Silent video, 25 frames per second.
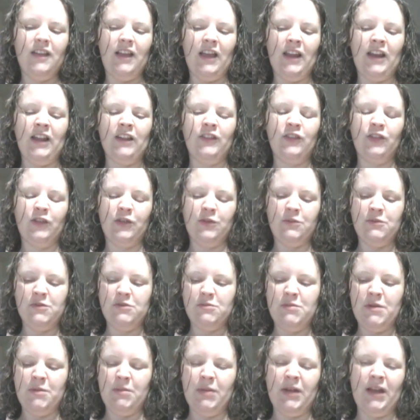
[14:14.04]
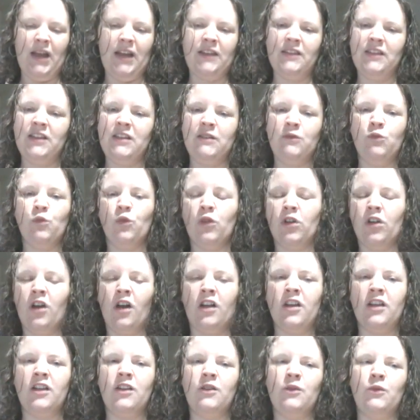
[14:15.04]
And I took it with me, but I didn't even work
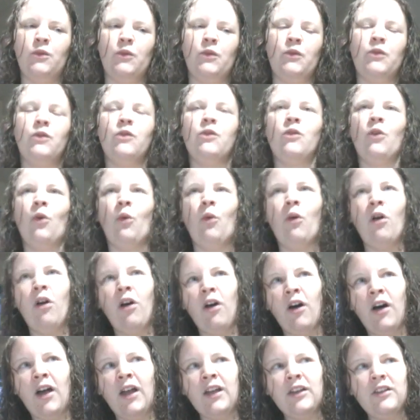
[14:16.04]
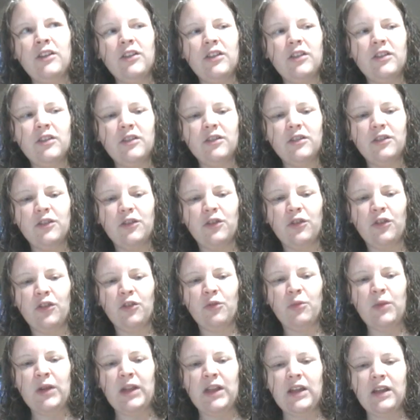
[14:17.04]
on it. It was so hot during
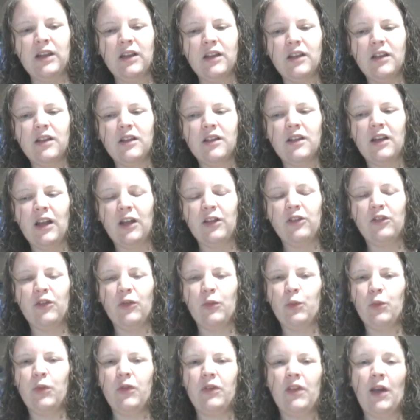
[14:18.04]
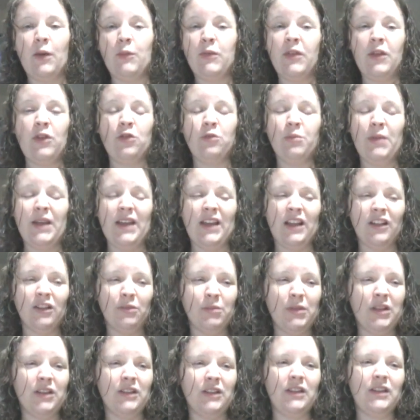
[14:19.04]
the week, and I was out of my
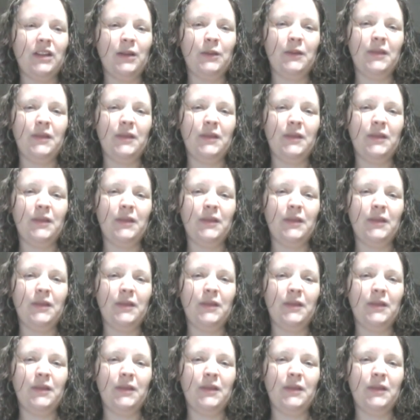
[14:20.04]
element.